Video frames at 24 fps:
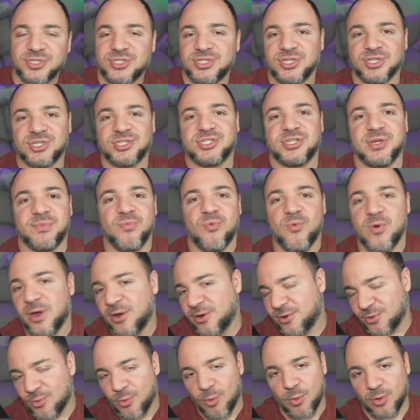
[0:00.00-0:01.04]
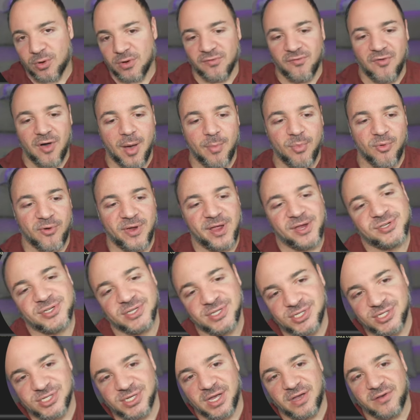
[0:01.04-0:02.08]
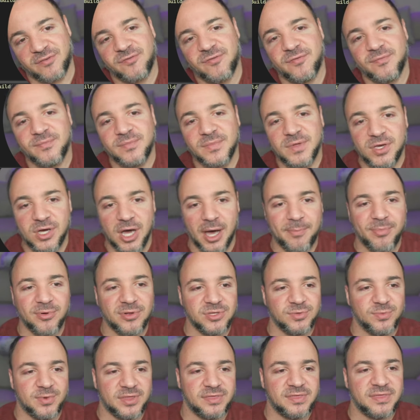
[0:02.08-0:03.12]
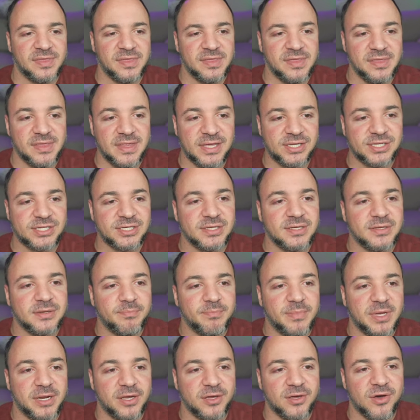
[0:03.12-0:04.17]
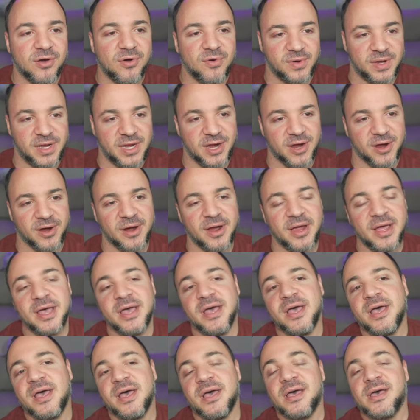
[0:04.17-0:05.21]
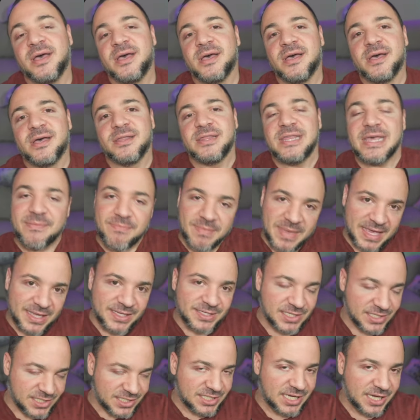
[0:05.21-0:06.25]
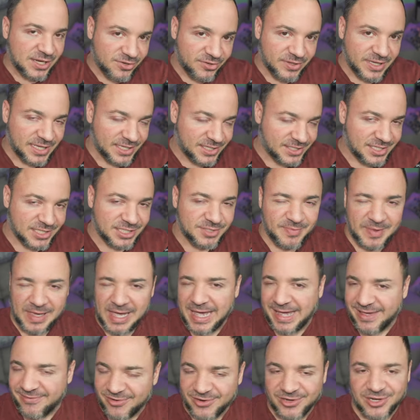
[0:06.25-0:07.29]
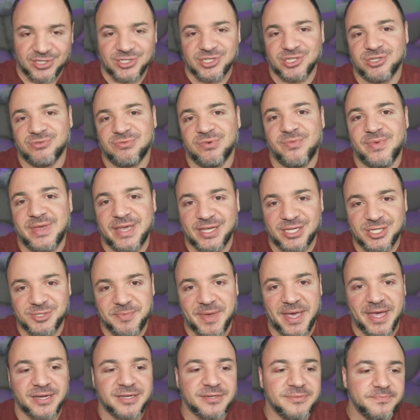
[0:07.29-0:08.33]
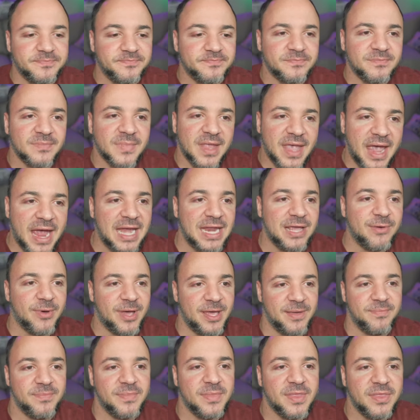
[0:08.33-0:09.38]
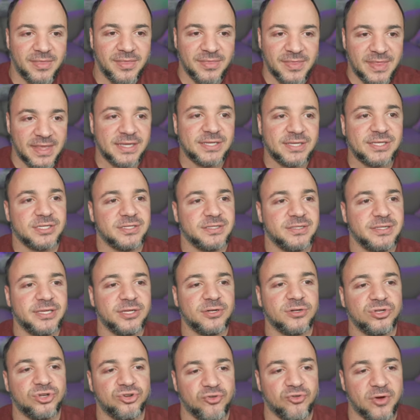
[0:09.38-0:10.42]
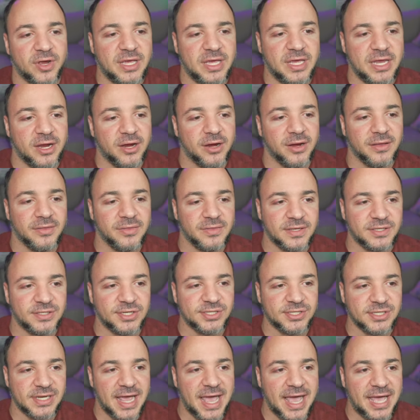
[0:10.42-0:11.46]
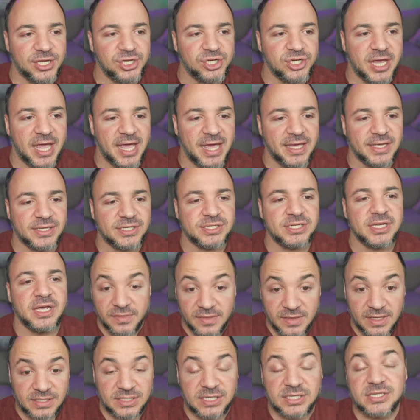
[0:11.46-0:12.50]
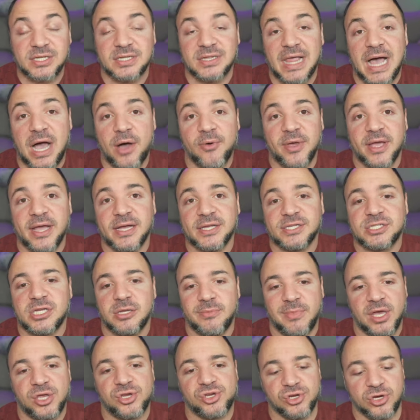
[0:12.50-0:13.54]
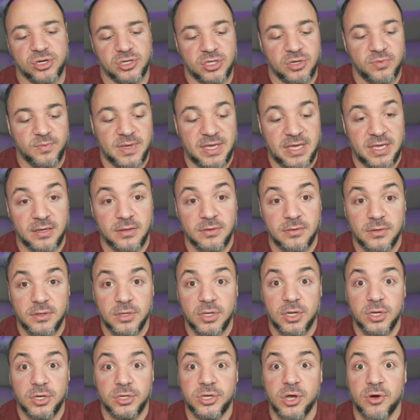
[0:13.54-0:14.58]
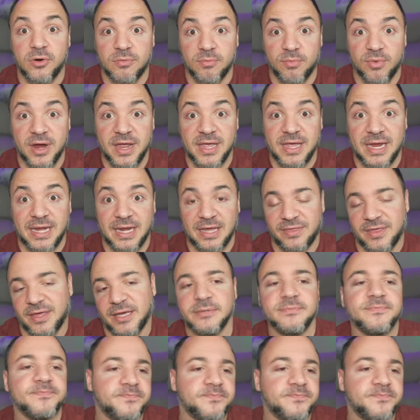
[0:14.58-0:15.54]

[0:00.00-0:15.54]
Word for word: just some weird order of operation stuff coupled with this bit of code here, that means the single instance behavior doesn't do what we expect. Anyway, this little trick here, this is an edge case. This is allowing us to make sure that we don't break anything